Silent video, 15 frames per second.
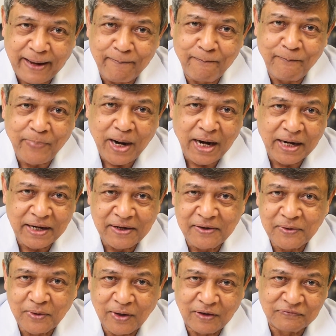
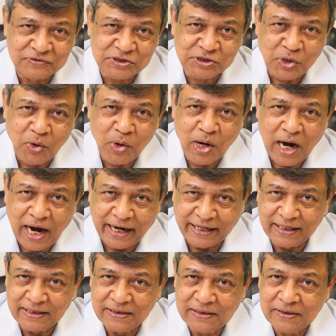Empire of Songhai,
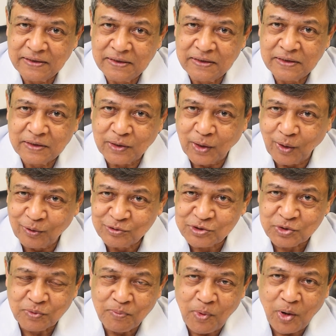close
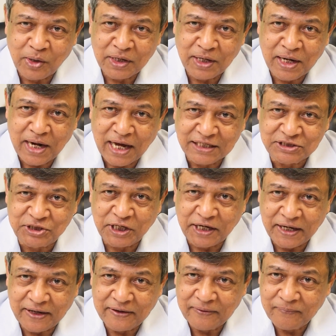to modern
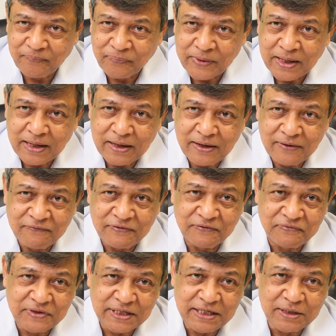Niger,
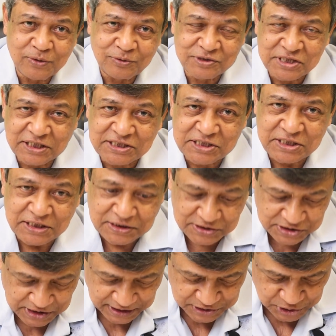15th to
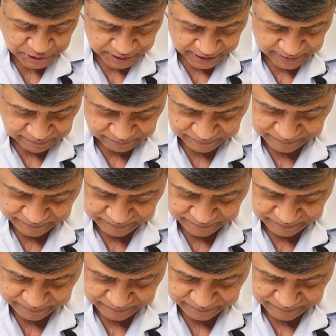16th century.